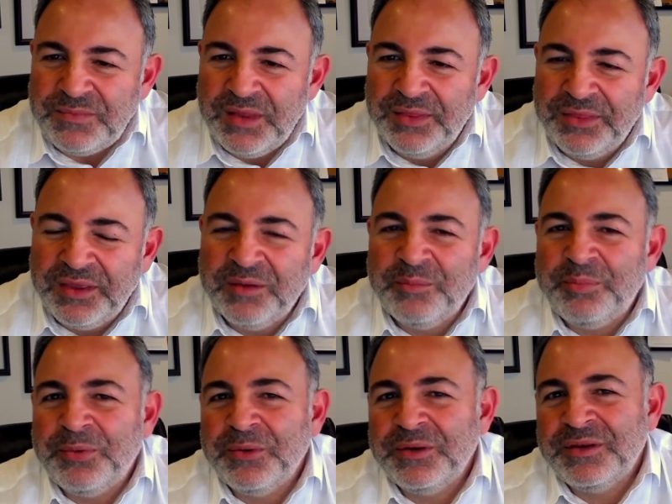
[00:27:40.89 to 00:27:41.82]
the
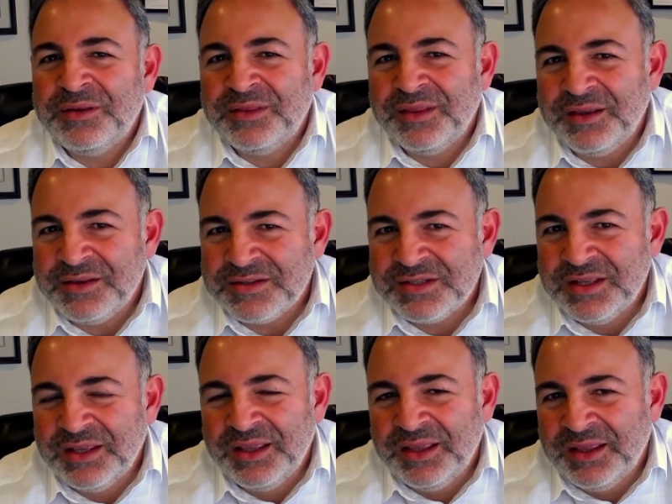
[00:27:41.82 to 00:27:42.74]
important things
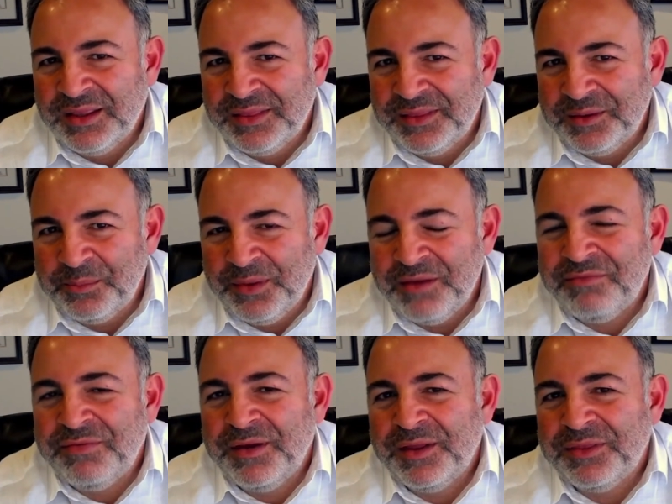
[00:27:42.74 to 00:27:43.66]
that my
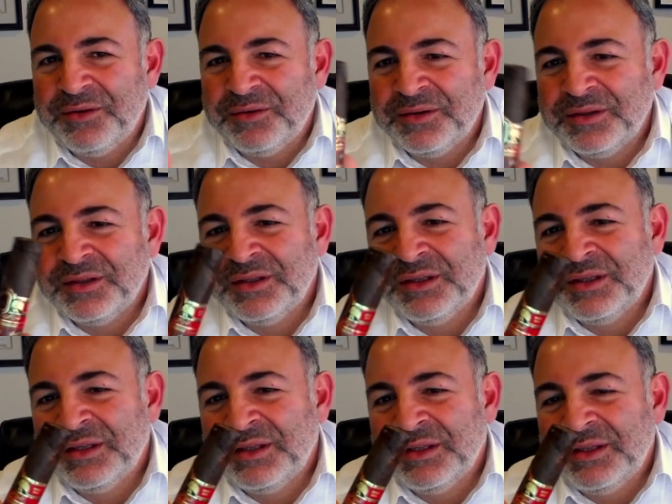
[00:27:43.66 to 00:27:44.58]
father
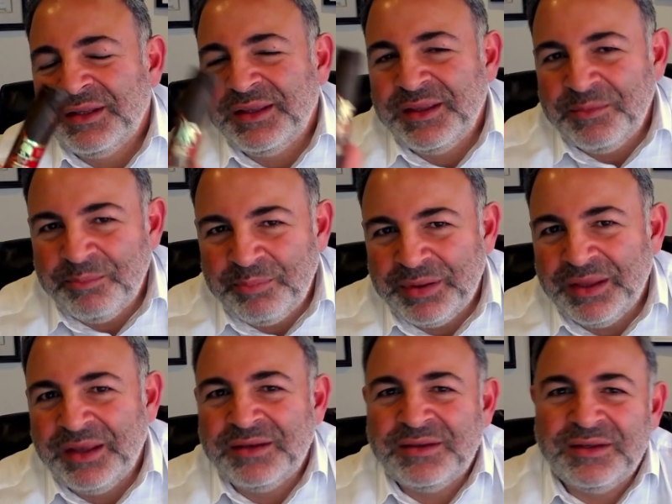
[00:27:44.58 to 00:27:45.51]

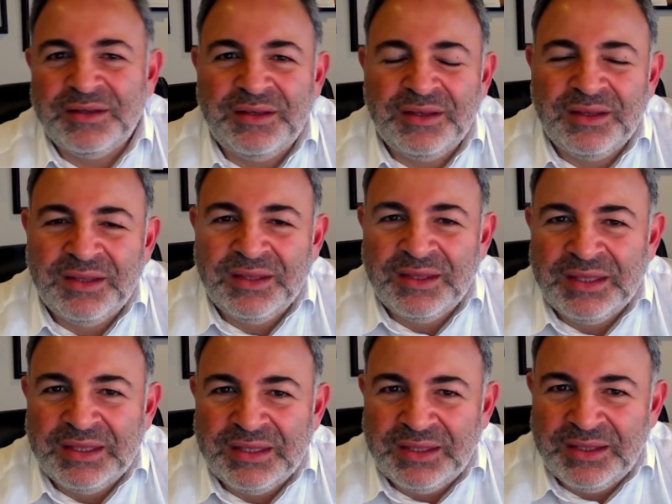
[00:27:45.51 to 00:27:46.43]
implanted
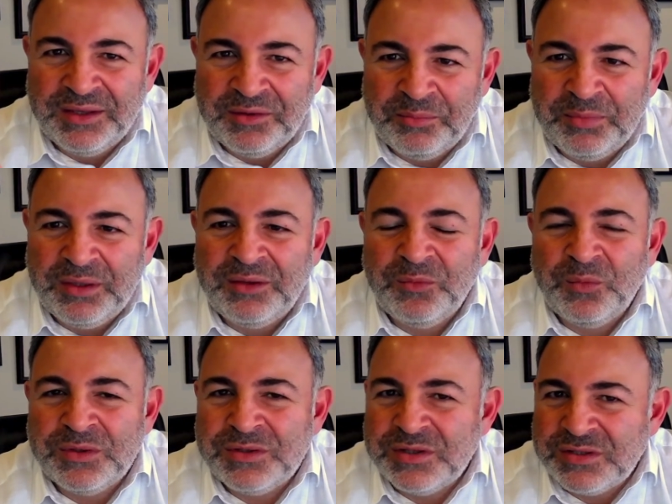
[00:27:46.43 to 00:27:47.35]
in me,
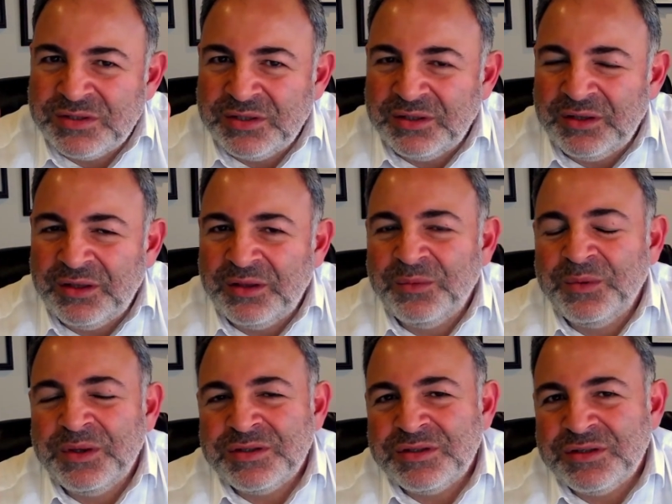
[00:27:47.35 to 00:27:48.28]
which is to
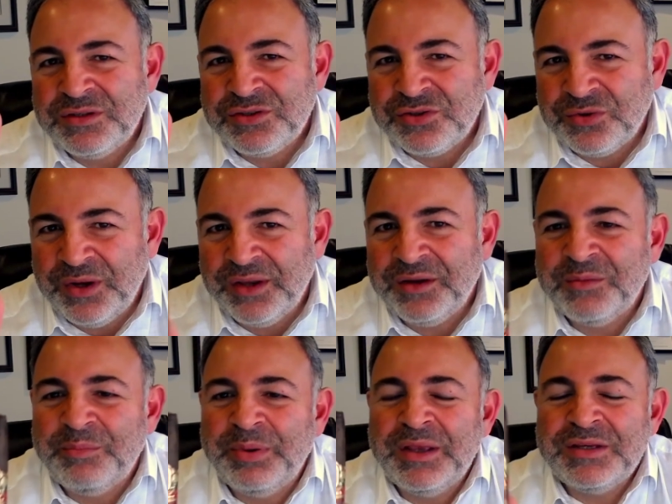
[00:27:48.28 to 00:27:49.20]
always try your
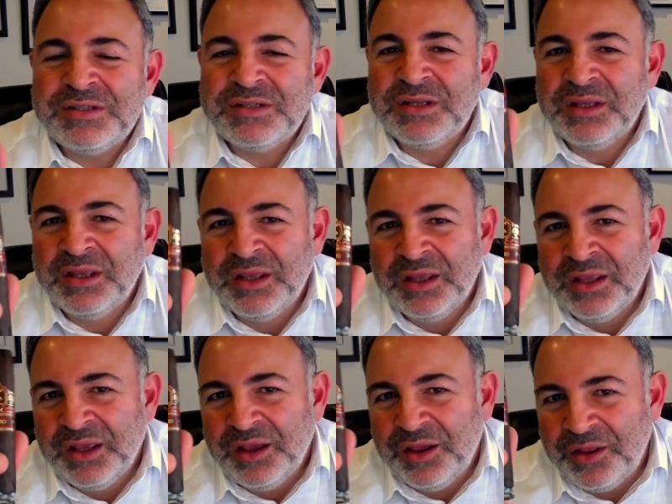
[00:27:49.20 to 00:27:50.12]
best,
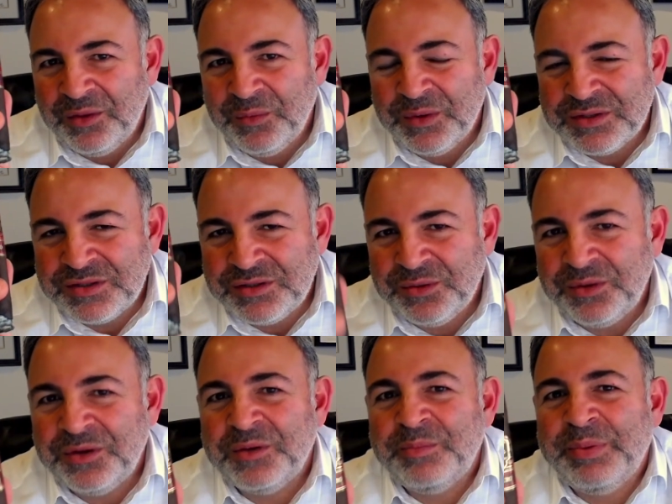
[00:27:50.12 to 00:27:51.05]
always do
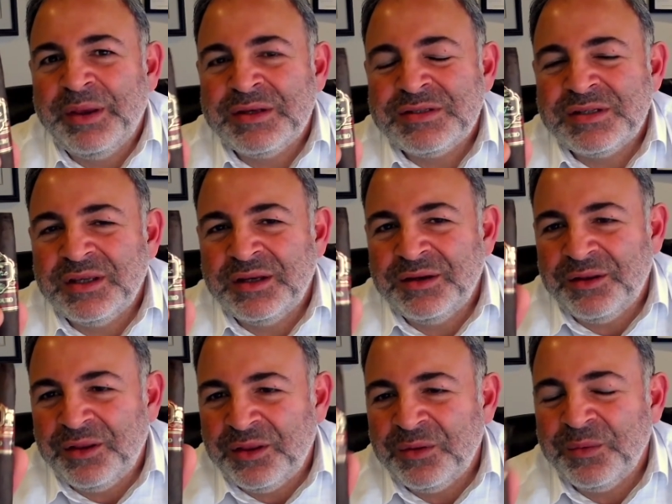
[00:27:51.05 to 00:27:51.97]
your best, and
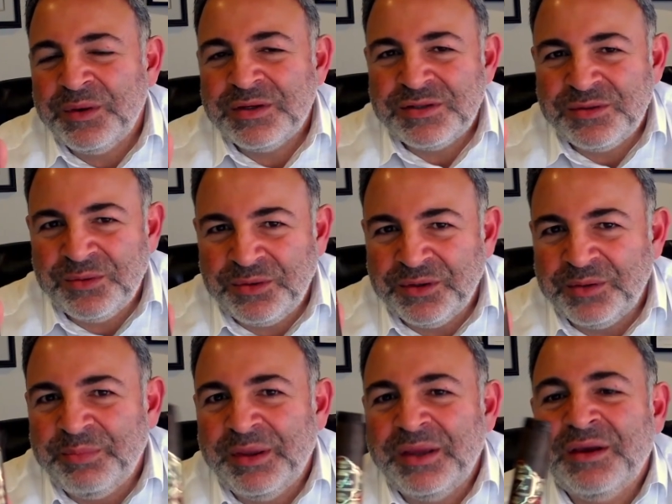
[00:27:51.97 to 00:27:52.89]
always do
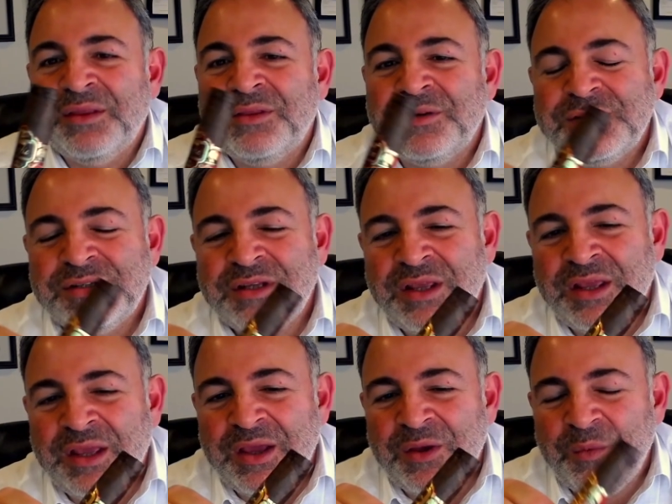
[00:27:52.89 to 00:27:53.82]
good by others.
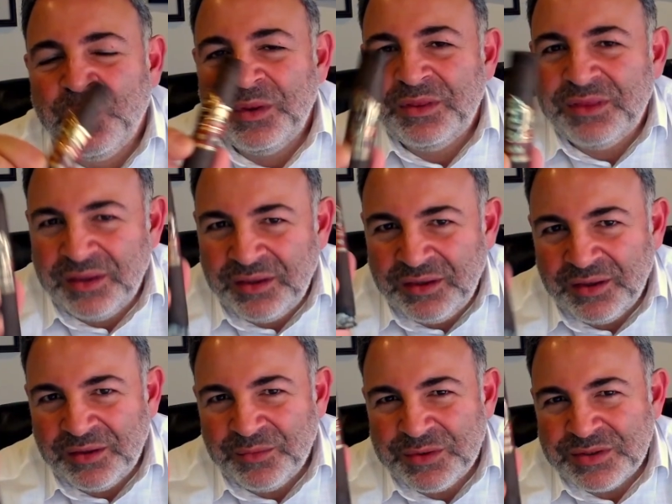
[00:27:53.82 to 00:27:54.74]
One thing he
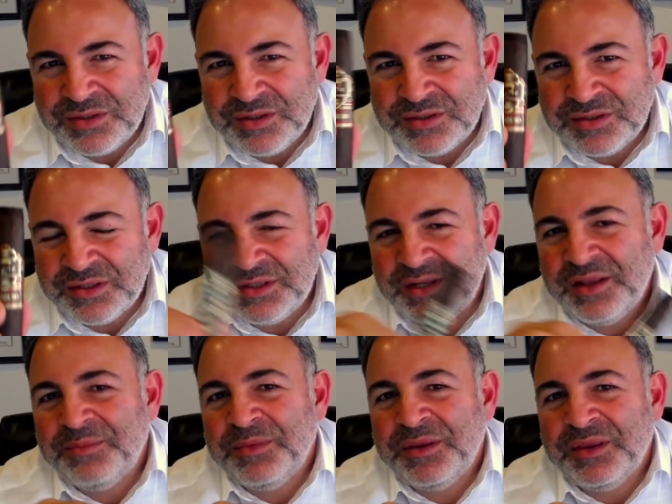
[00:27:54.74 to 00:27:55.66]
always used to tell
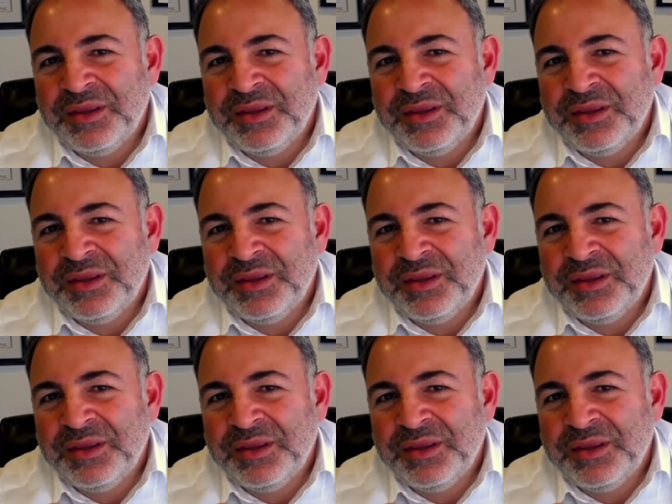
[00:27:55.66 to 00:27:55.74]
me